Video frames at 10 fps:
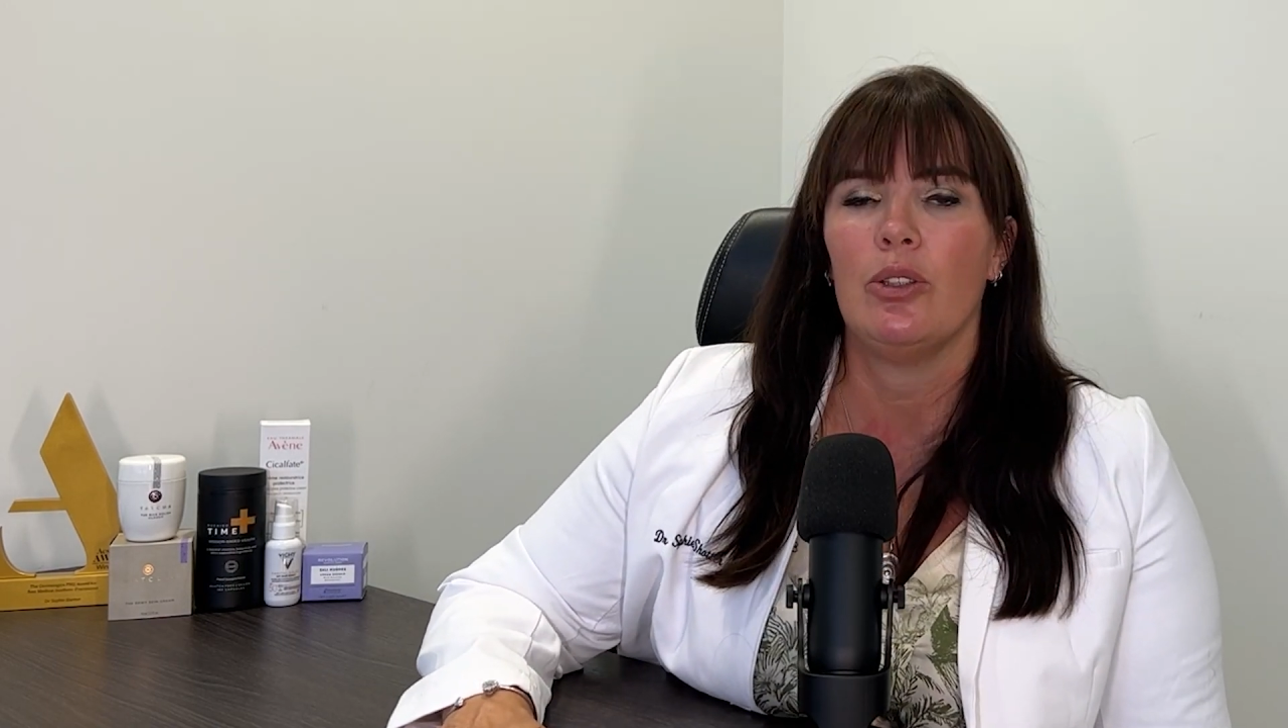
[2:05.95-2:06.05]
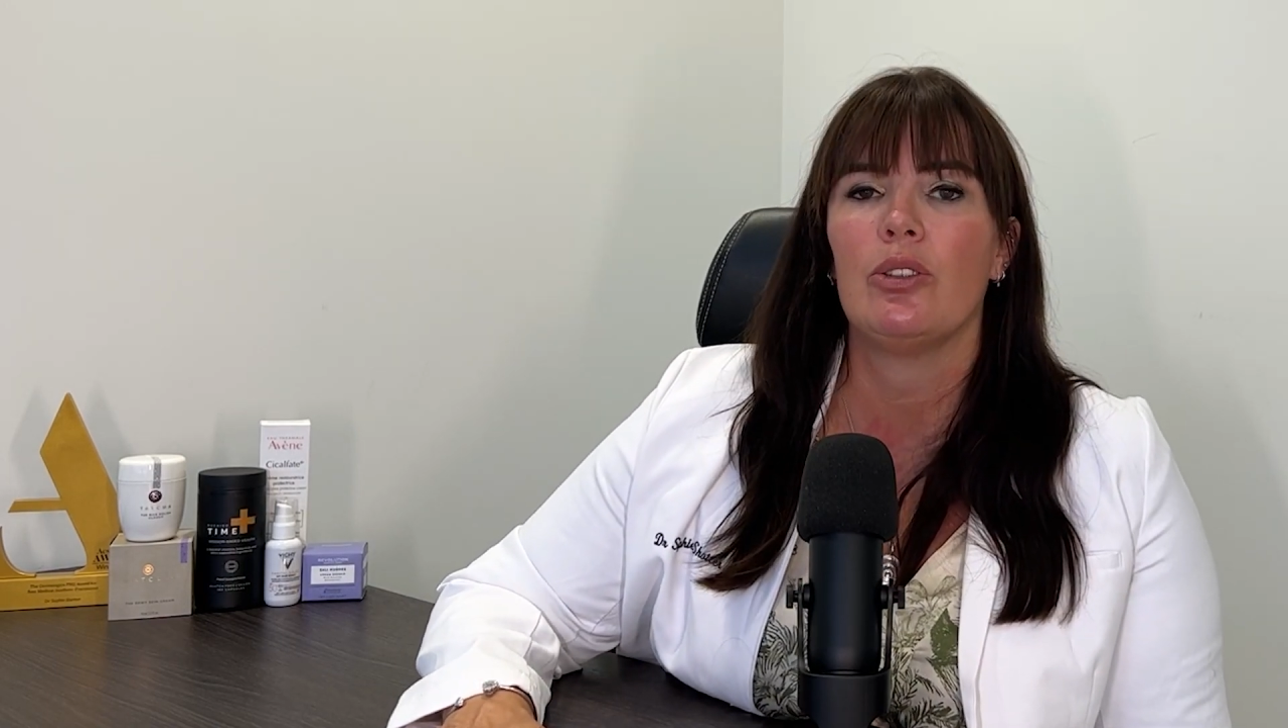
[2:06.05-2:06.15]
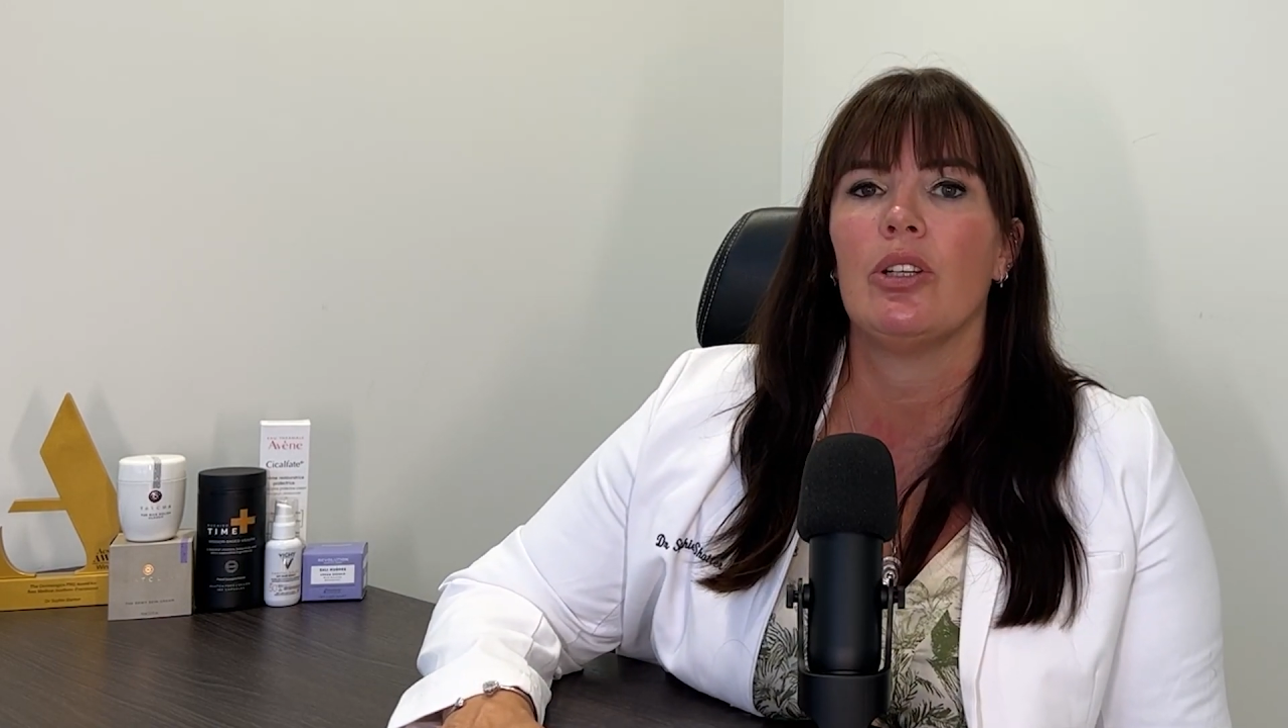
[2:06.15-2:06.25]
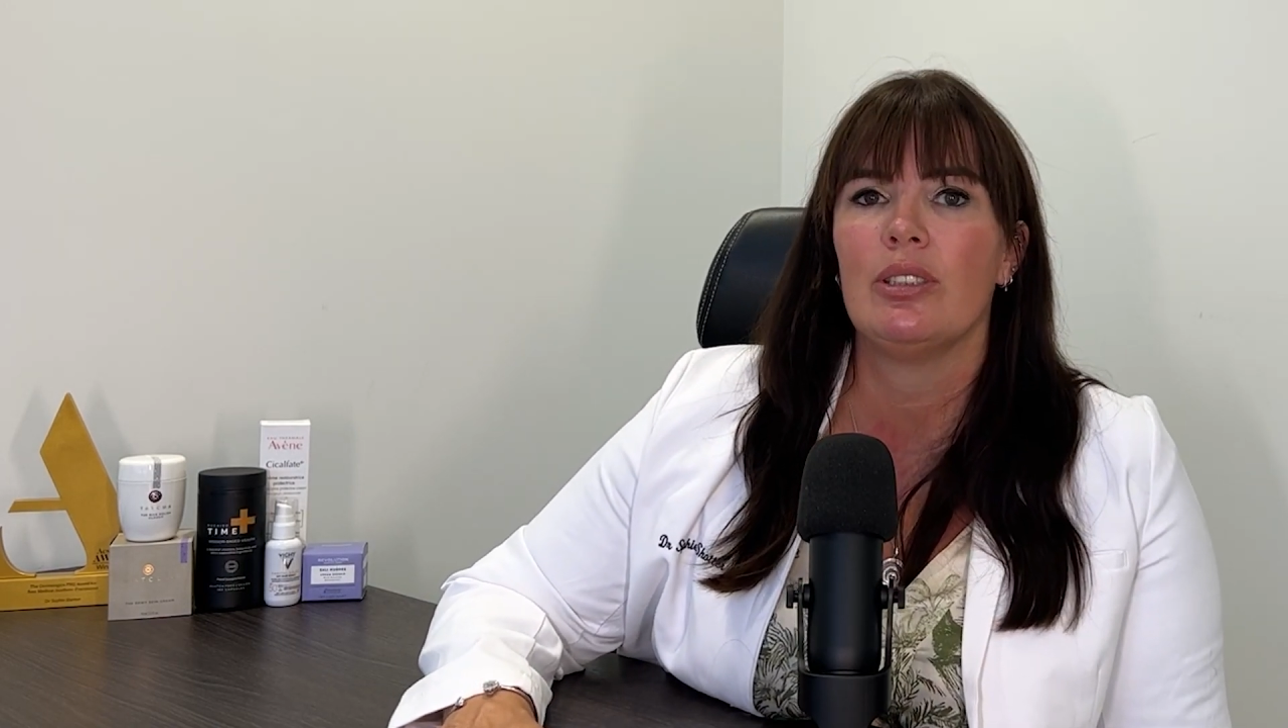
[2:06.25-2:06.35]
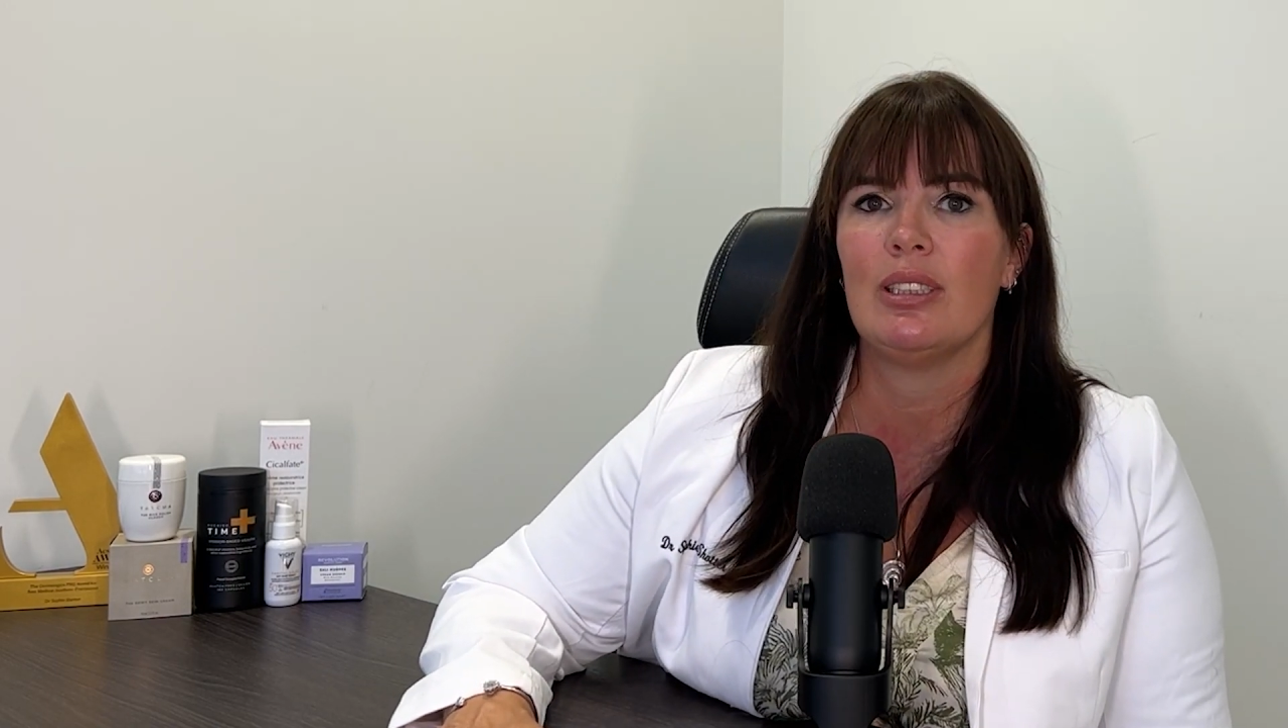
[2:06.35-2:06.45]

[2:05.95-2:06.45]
you could